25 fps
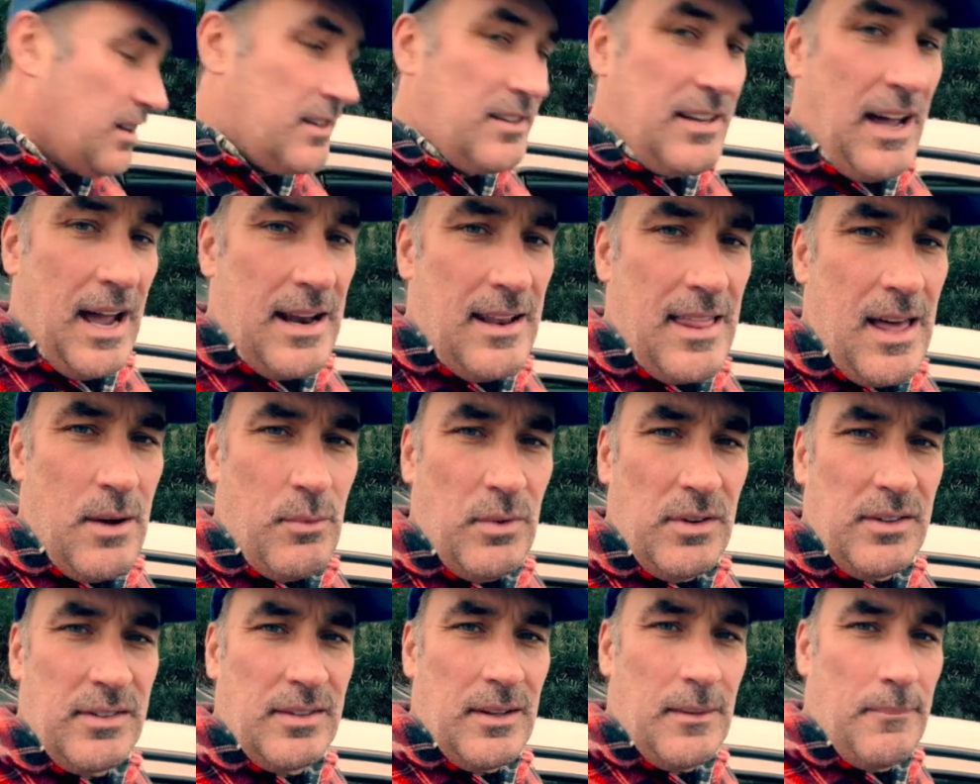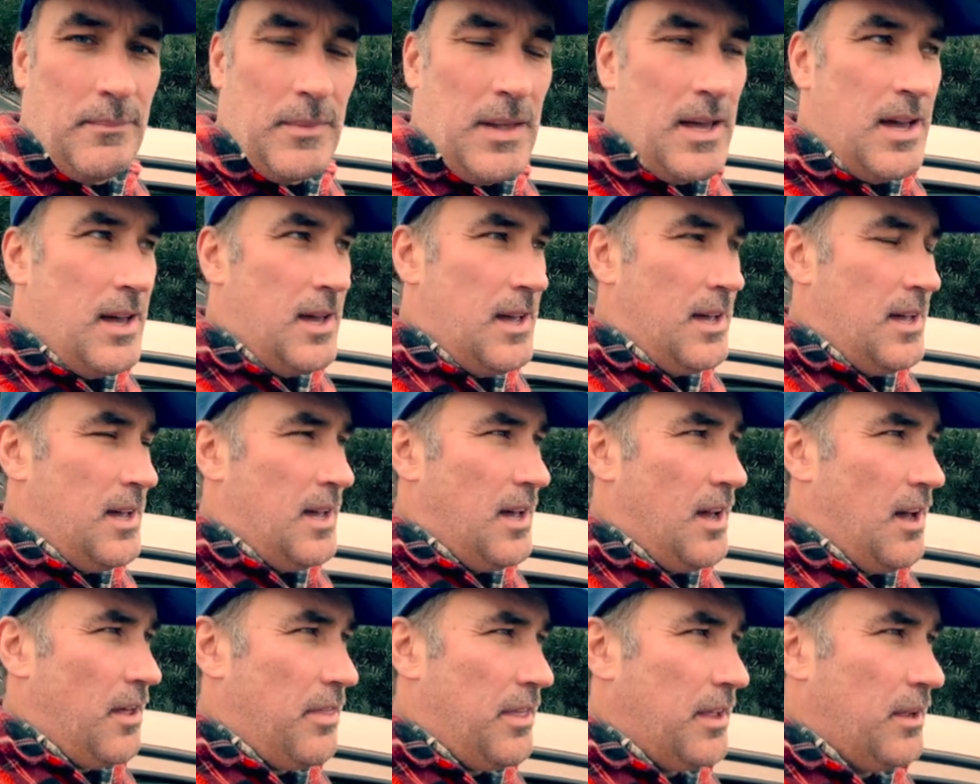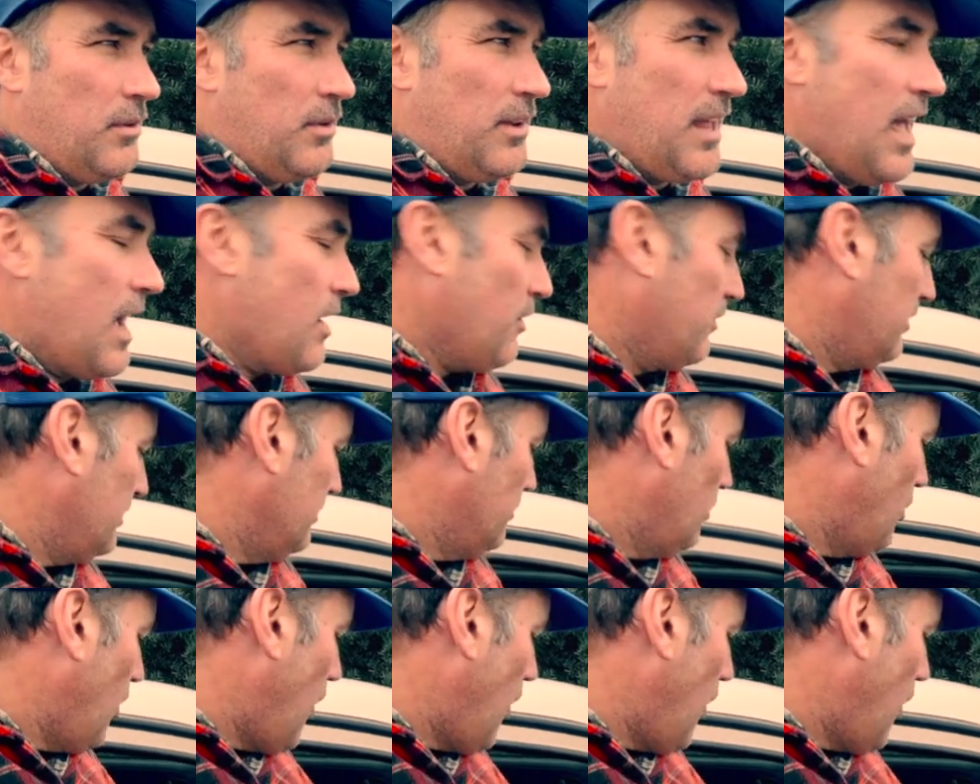container, that was I think it held some